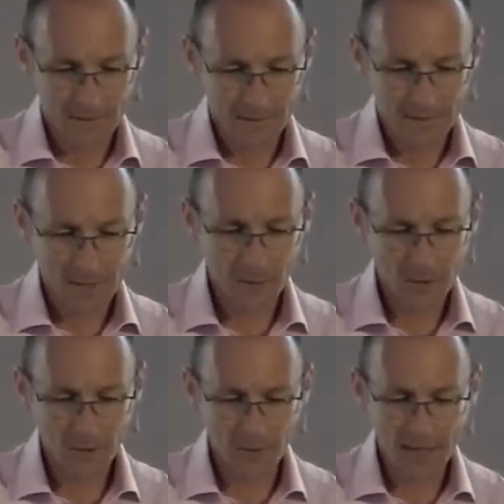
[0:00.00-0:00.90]
Someone
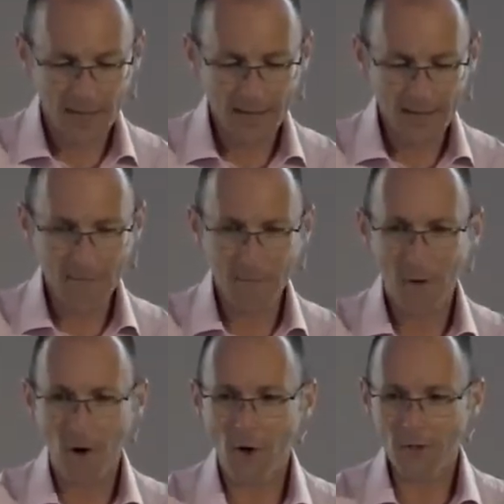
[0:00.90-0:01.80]
swimming in an
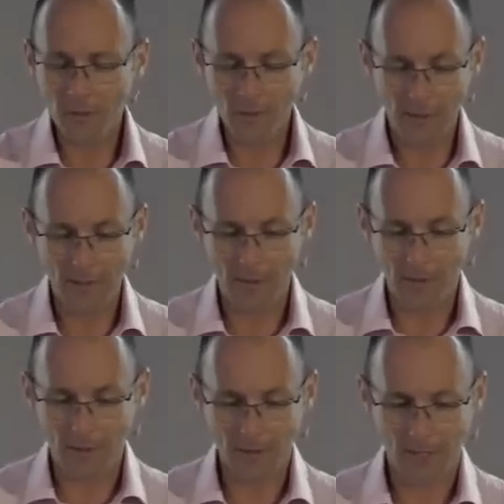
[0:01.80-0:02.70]
impossibly
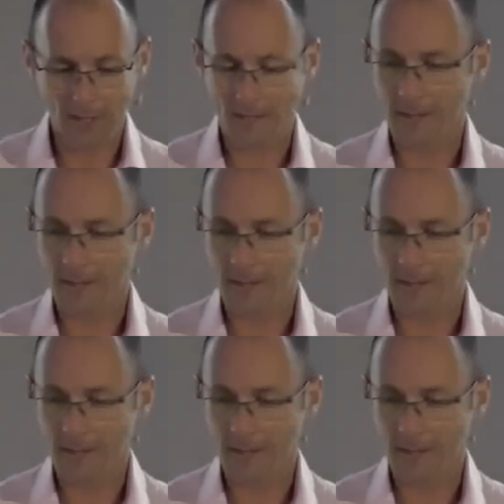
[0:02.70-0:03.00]
blue sea.